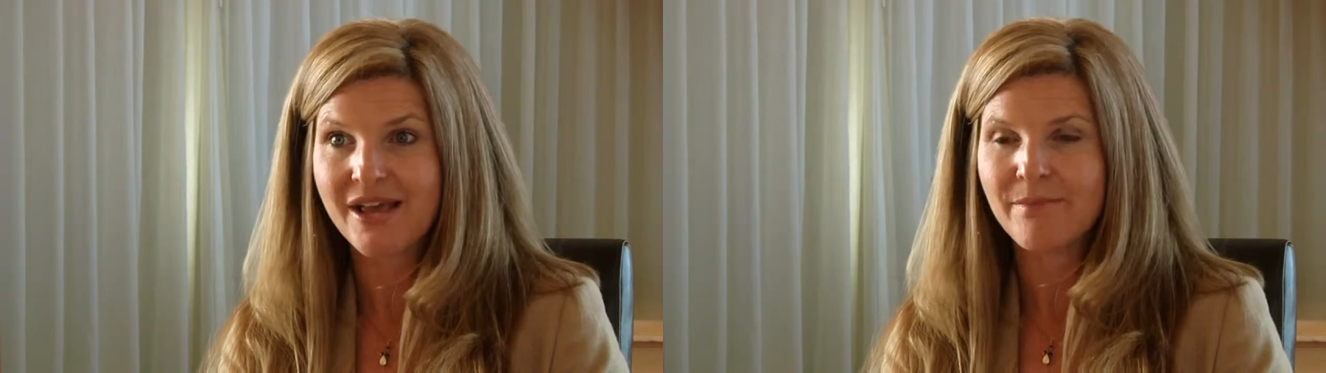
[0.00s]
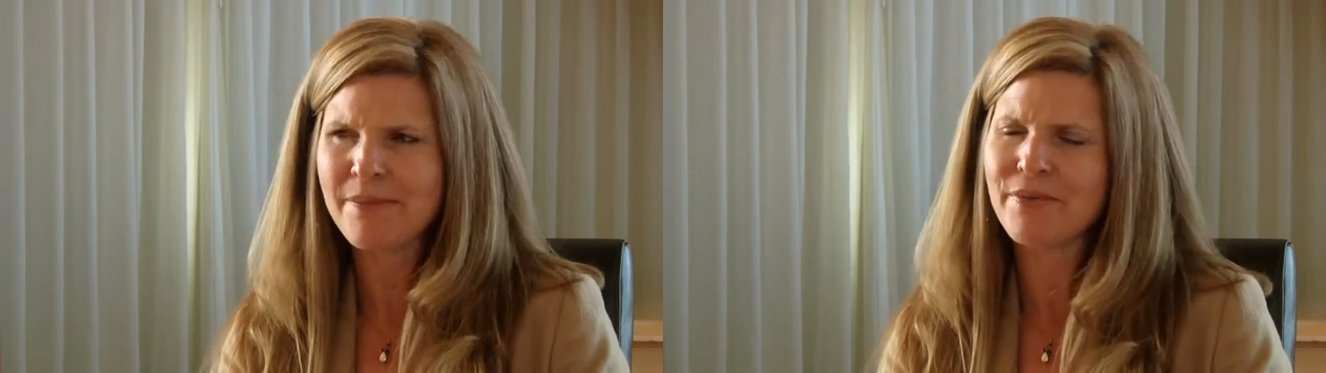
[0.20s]

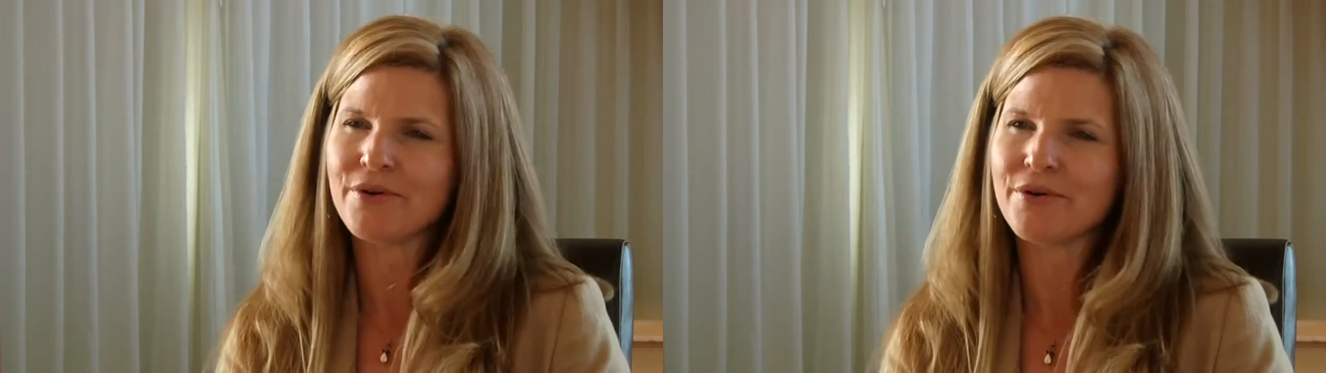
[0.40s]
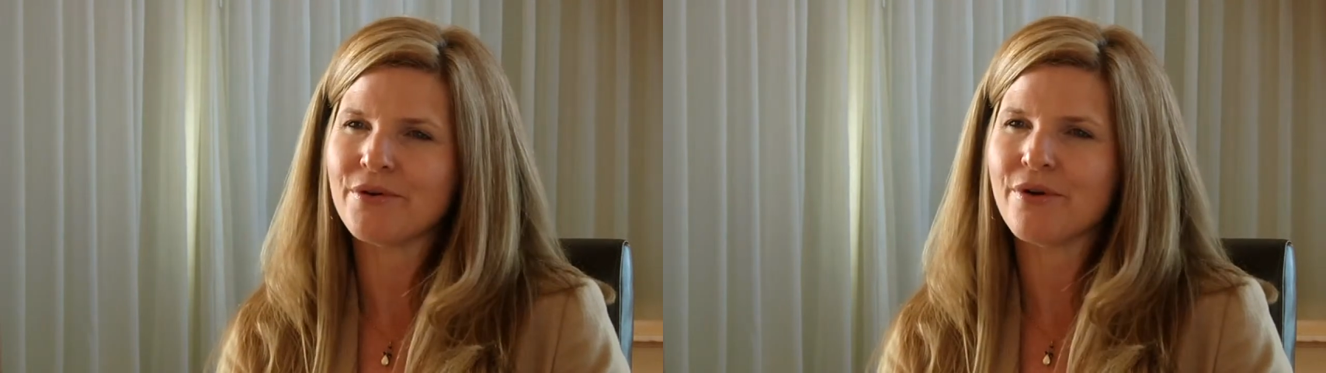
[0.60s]
people
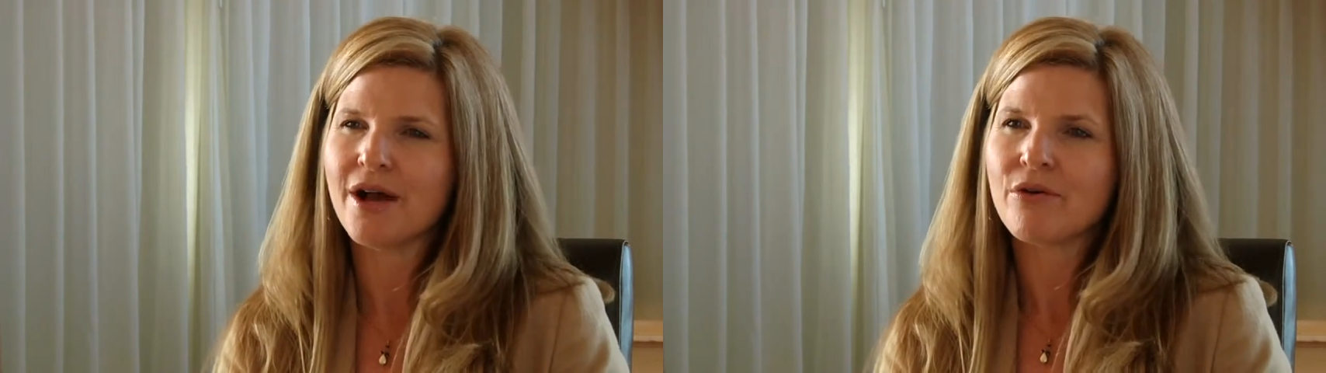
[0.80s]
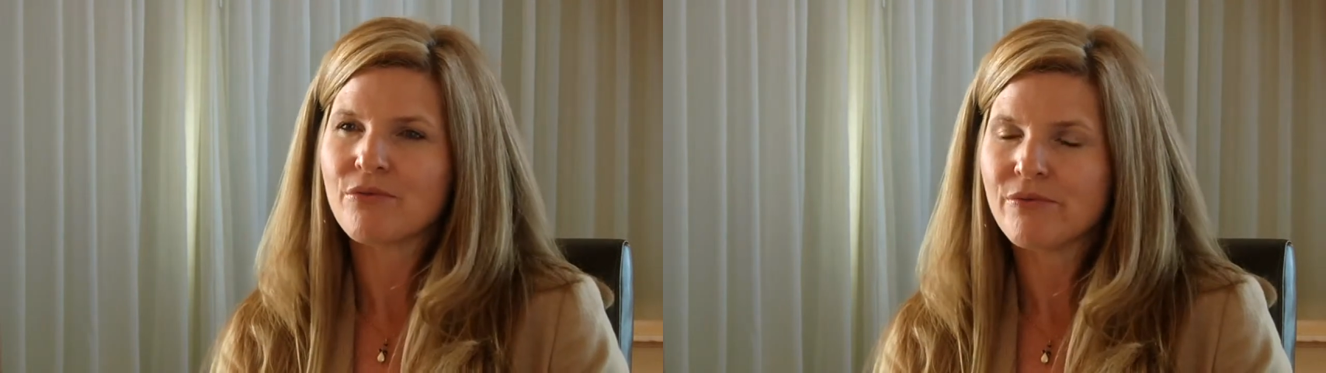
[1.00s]
who
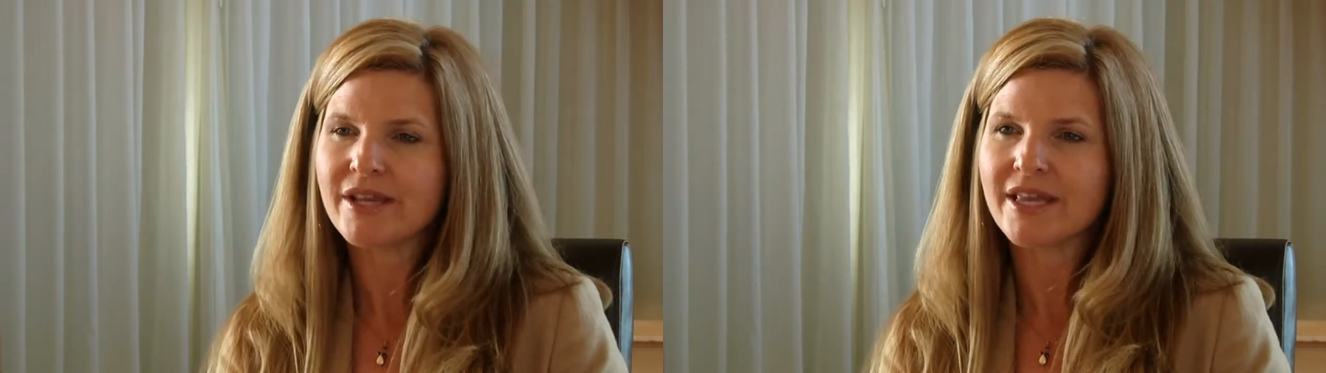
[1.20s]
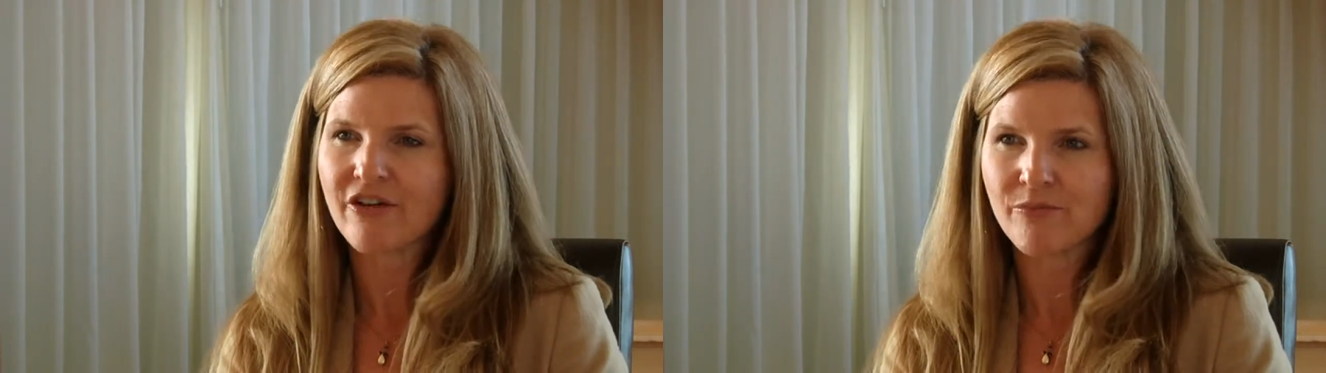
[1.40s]

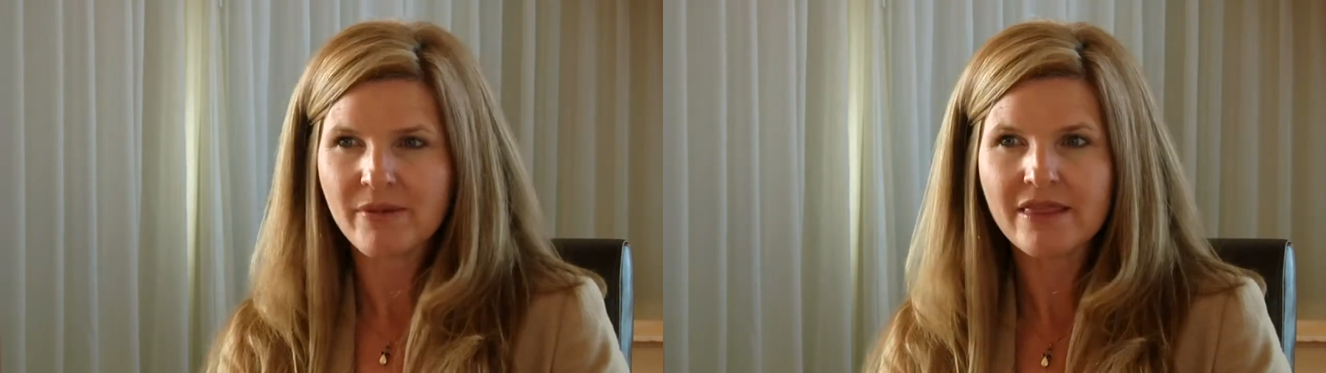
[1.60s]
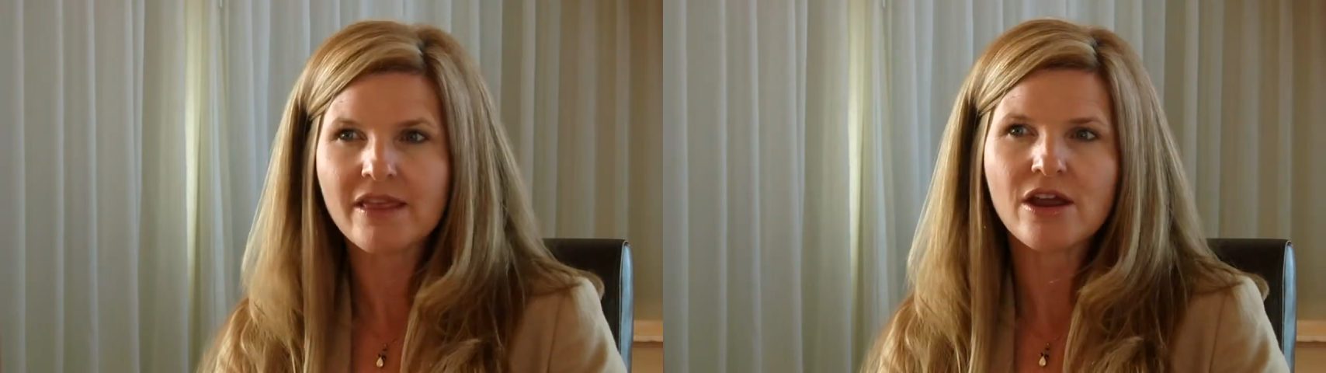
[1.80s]
really have
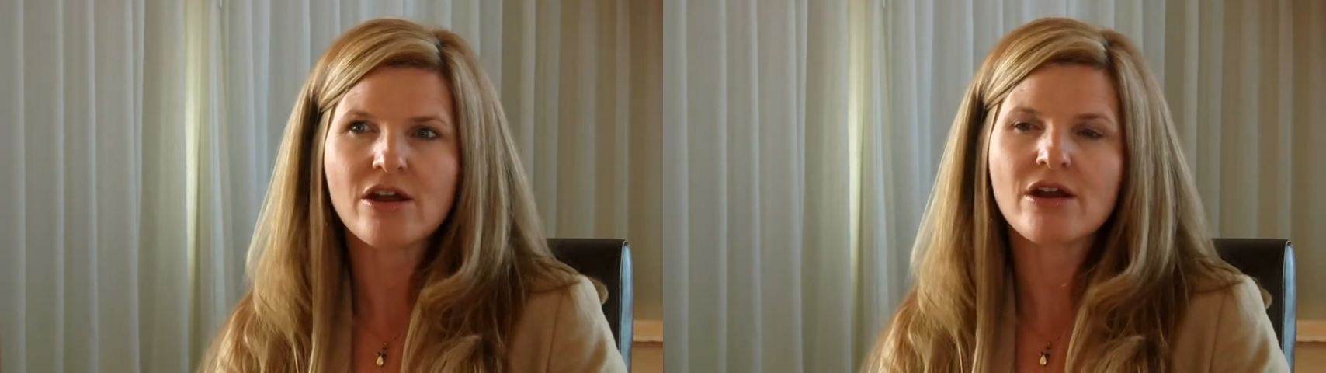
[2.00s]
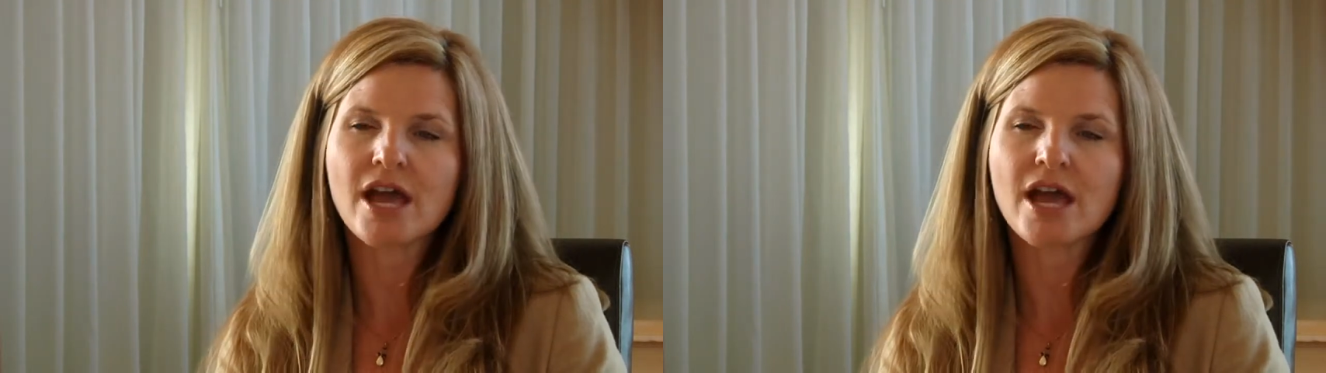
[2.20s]
been there